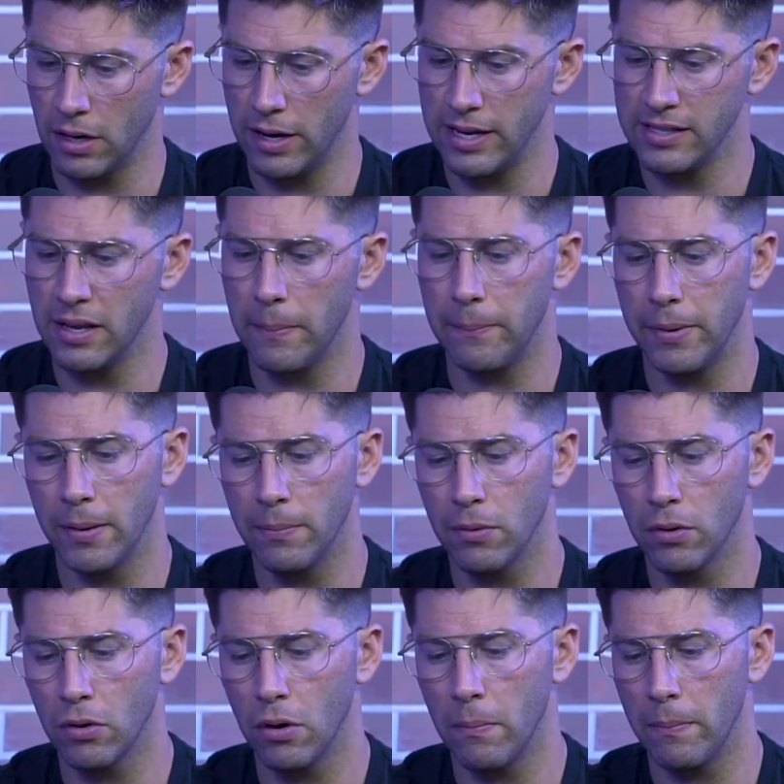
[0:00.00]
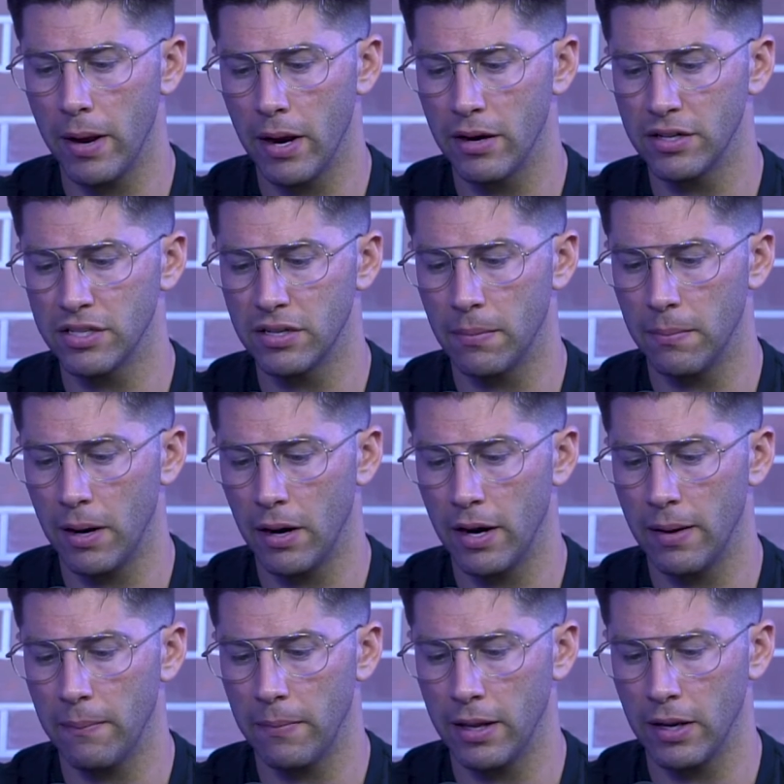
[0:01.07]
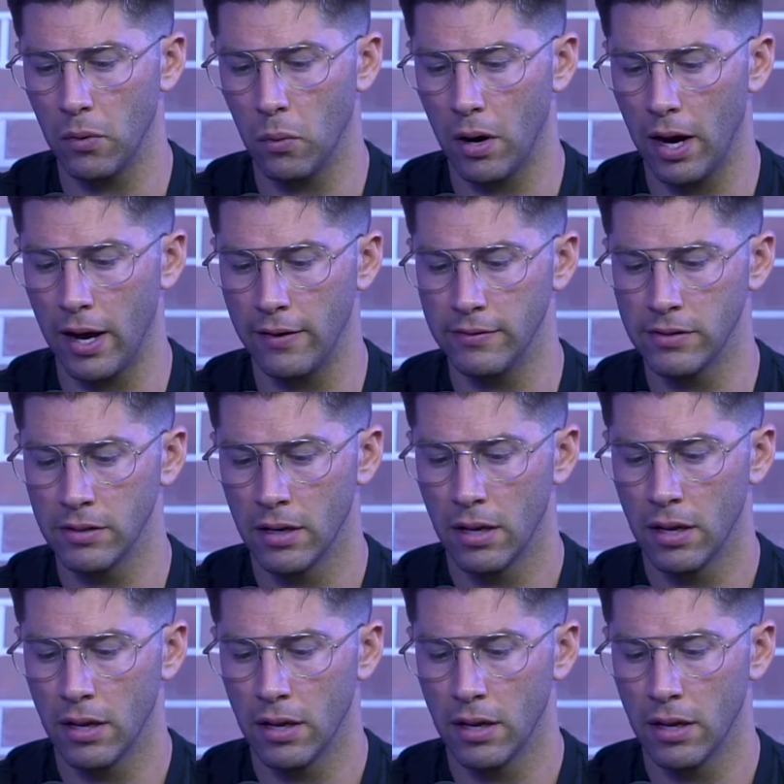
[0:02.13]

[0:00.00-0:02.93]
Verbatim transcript: Is it biblical marriage to marry many wives?